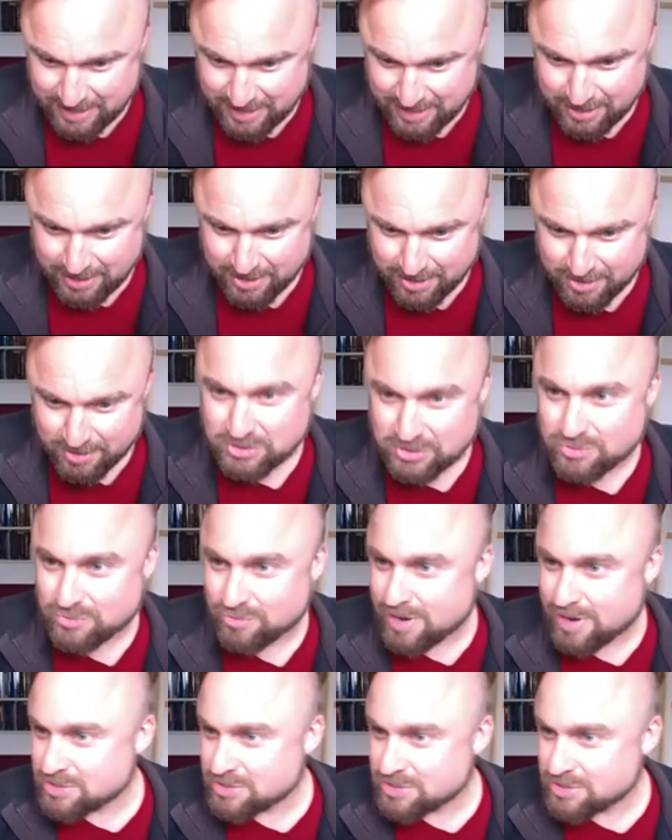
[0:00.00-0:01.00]
hello, just
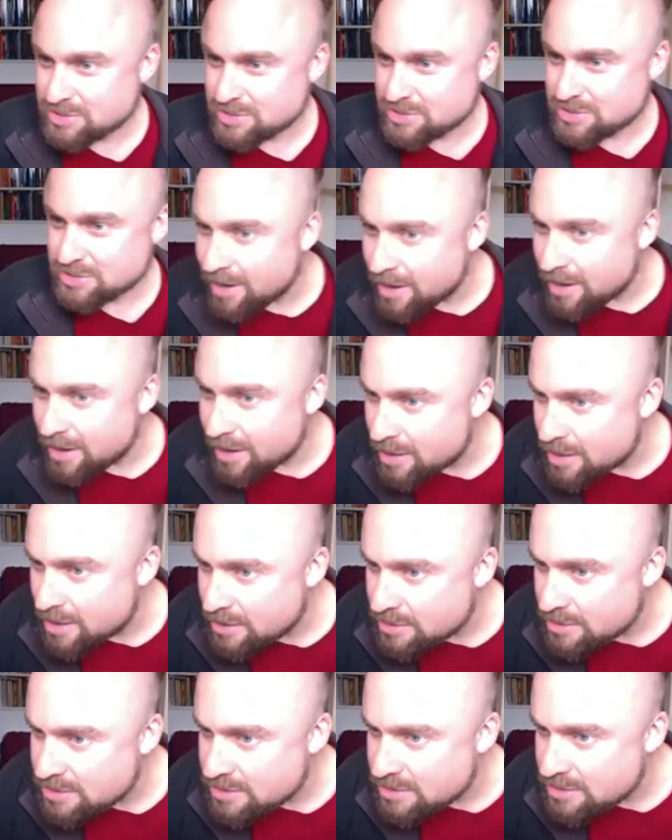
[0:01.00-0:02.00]
raise your hand.
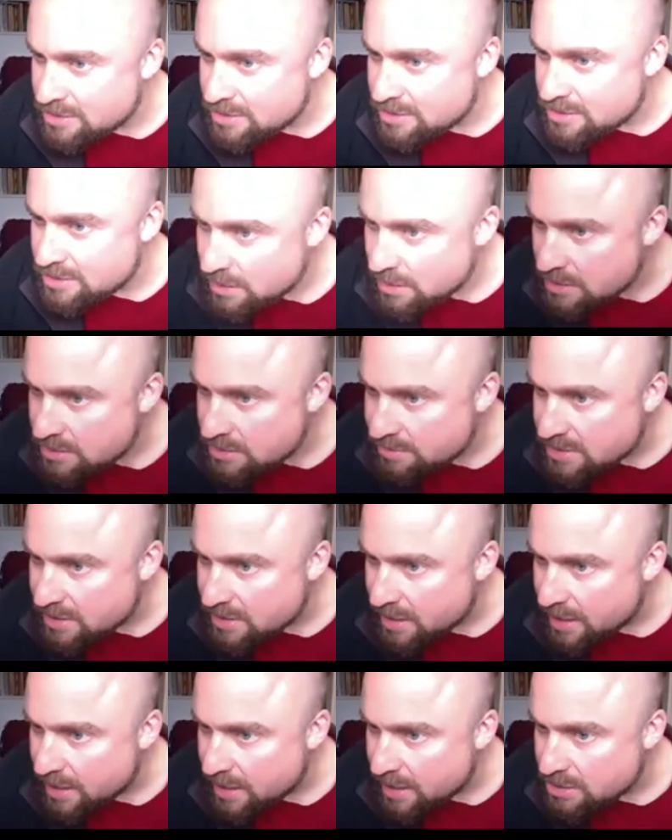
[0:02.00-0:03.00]
Sophia has raised her
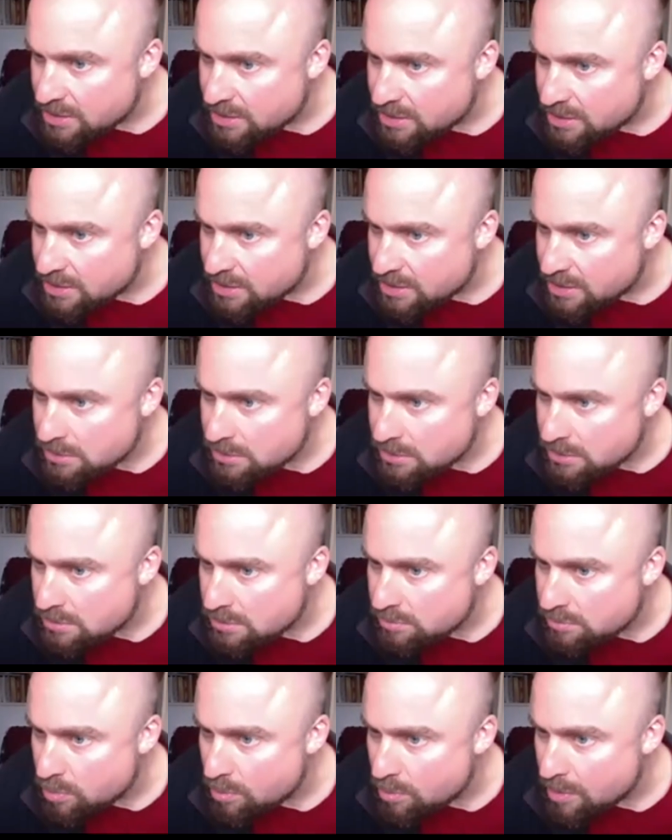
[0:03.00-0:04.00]
hand. Someone else,
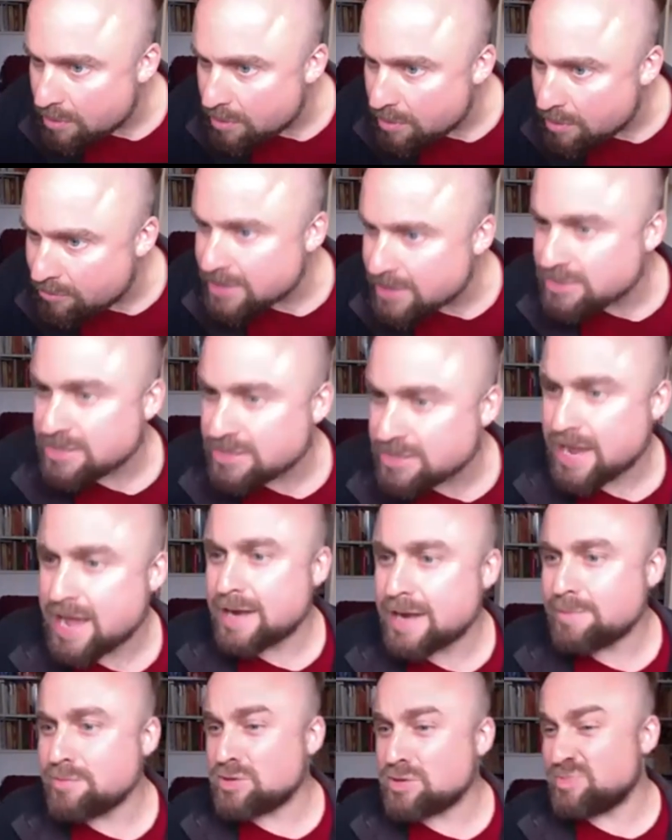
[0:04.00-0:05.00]
raise your
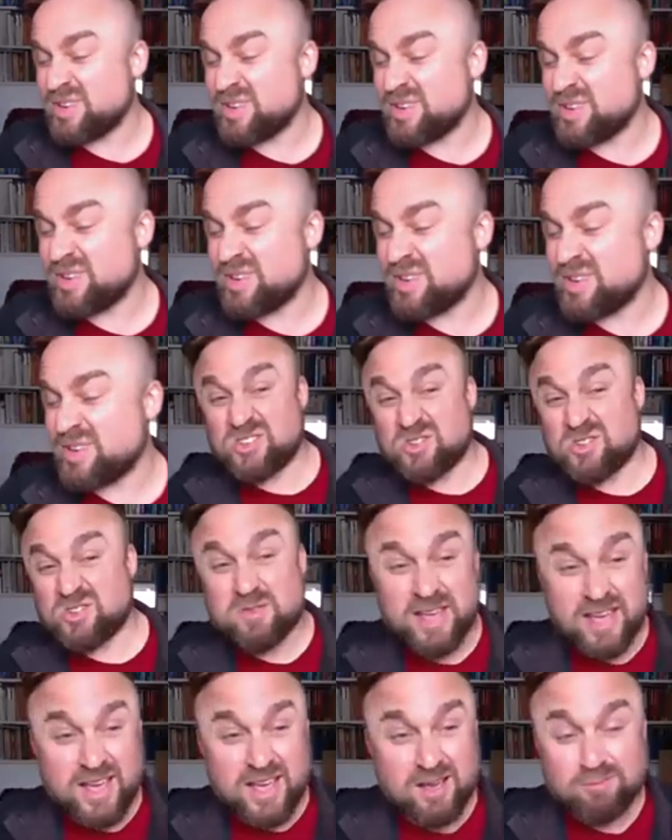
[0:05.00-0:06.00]
hand. Just be nice to sort of
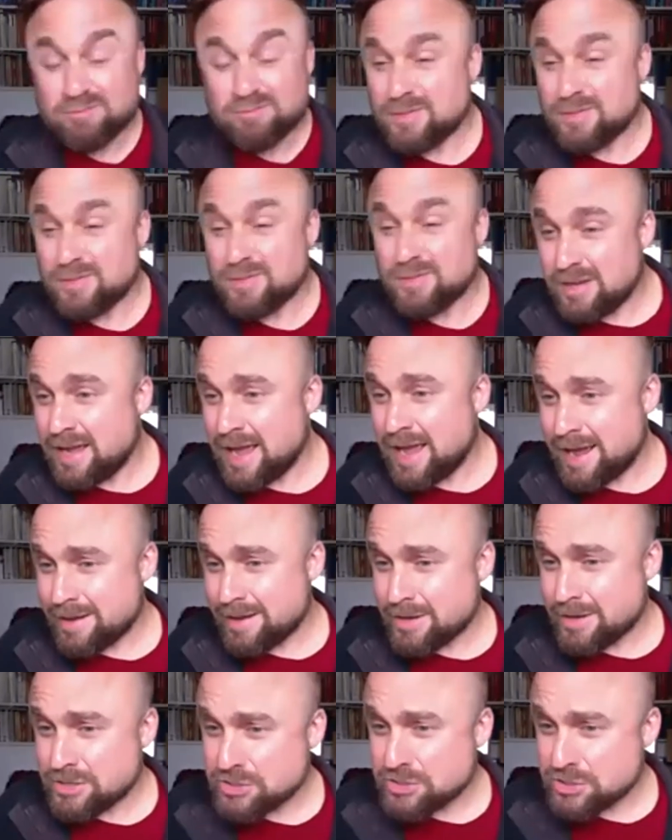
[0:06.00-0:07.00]
hear how
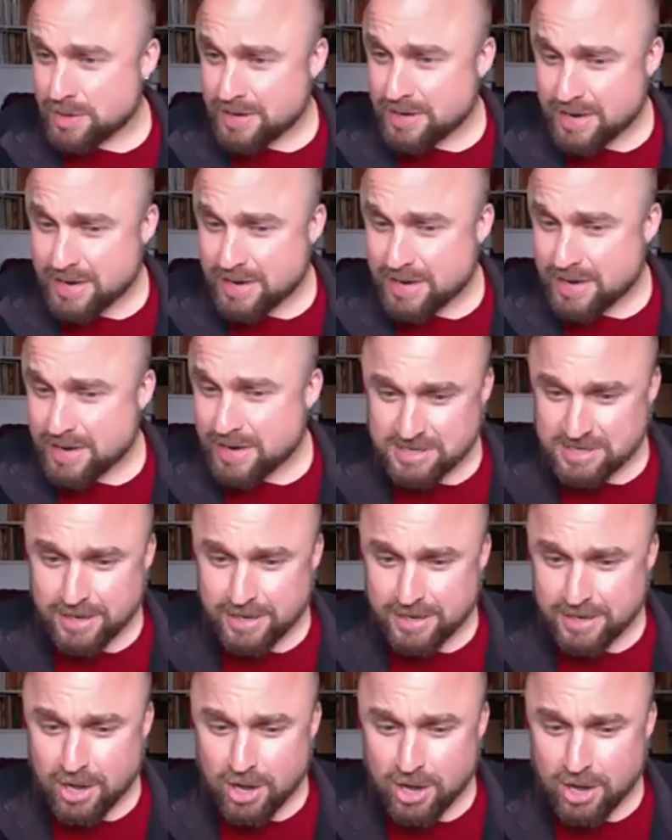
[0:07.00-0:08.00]
you're doing, how's your day
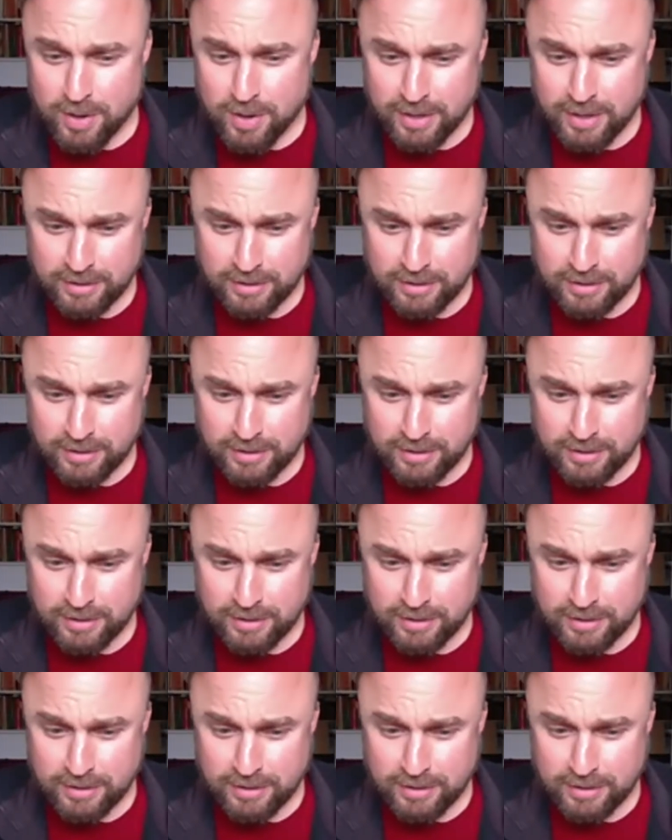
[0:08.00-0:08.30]
going.